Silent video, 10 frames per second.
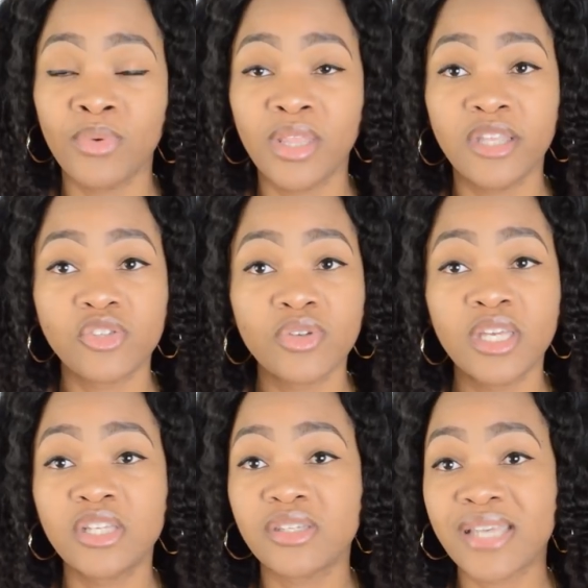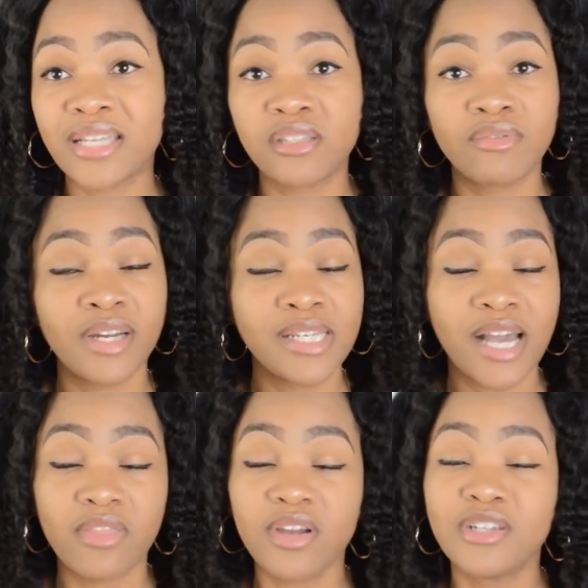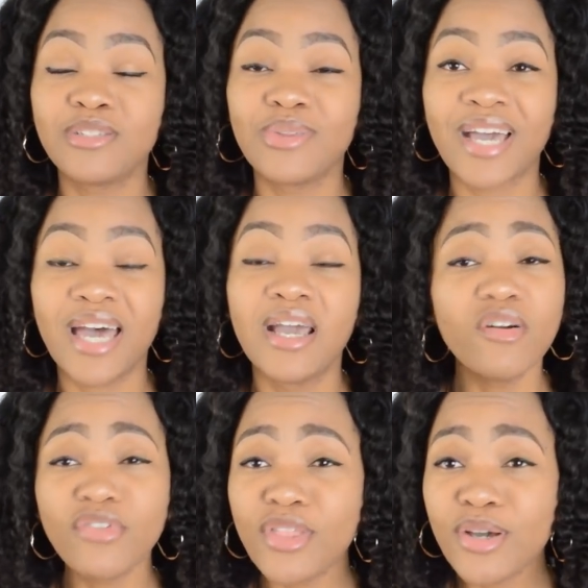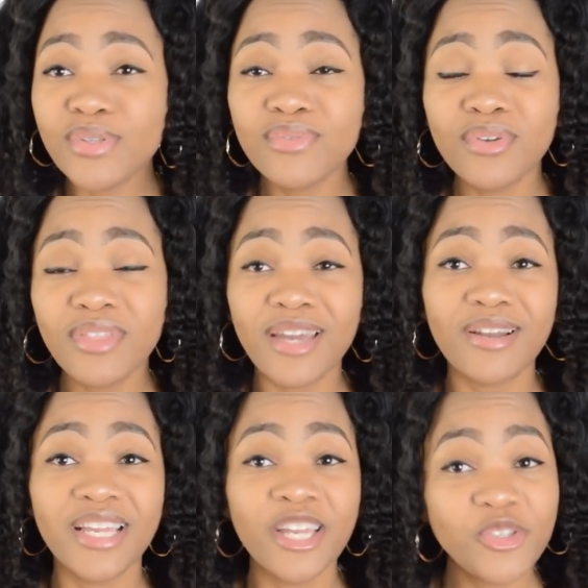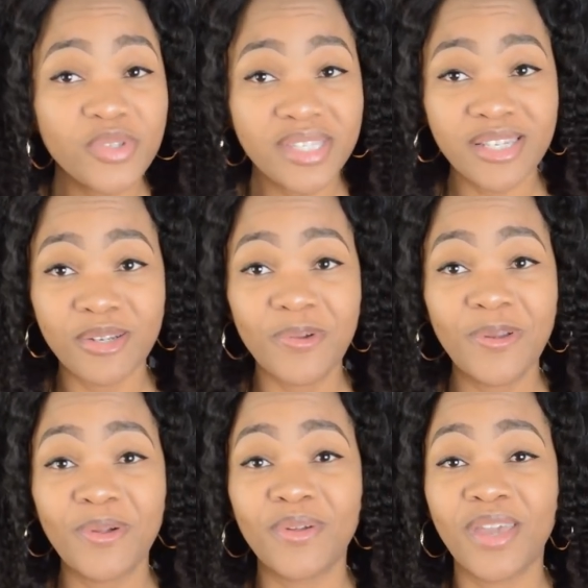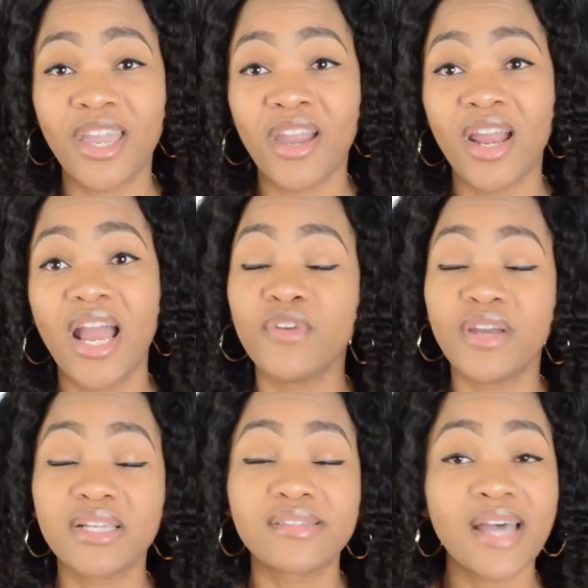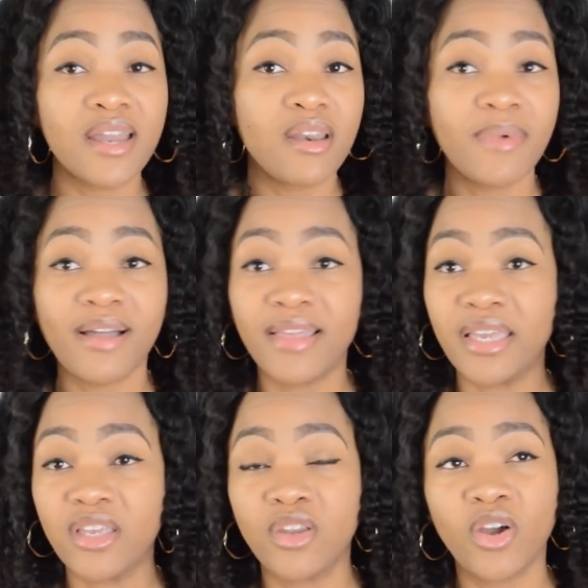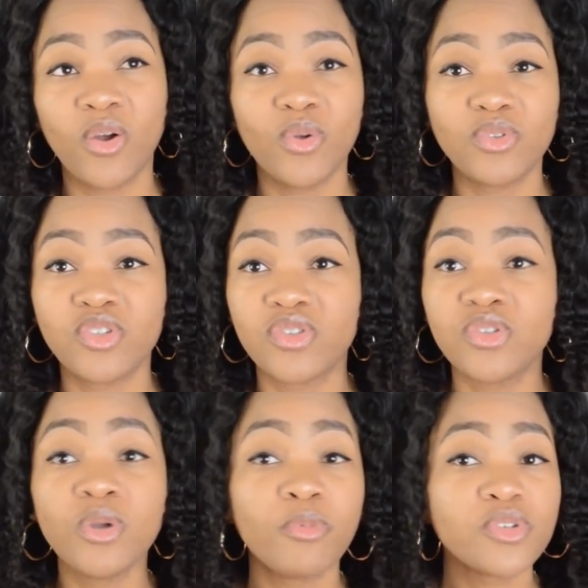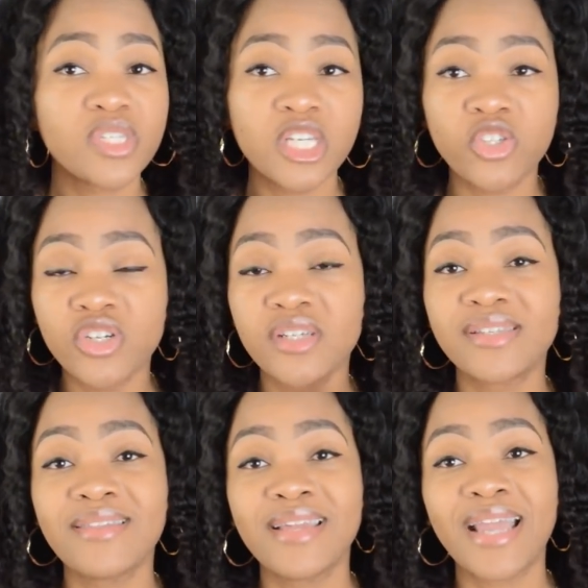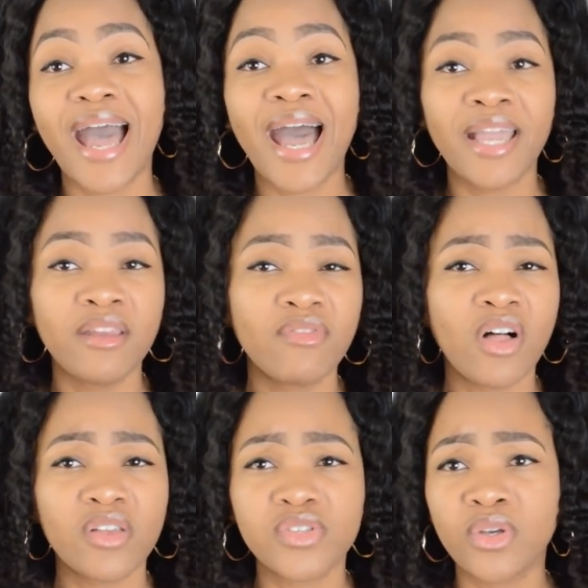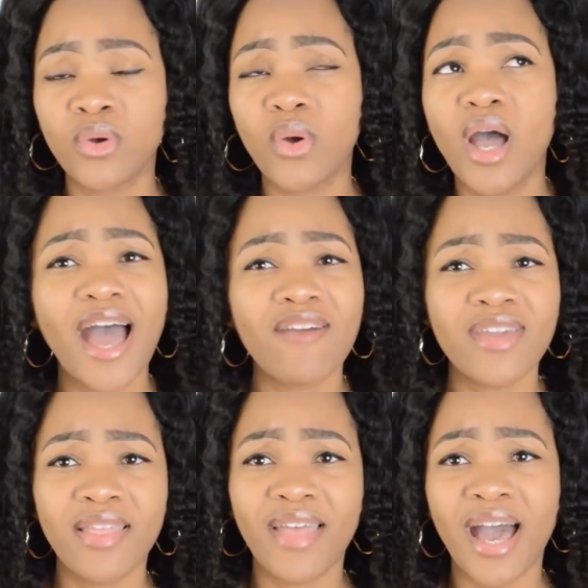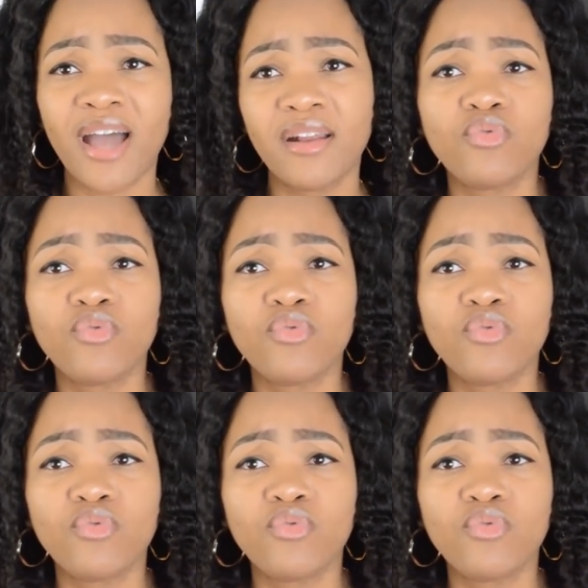We literally just had to run down there and do that. For those of you that are interested in critical care, if you're excited about like, you know, just doing procedures and then kind of also having that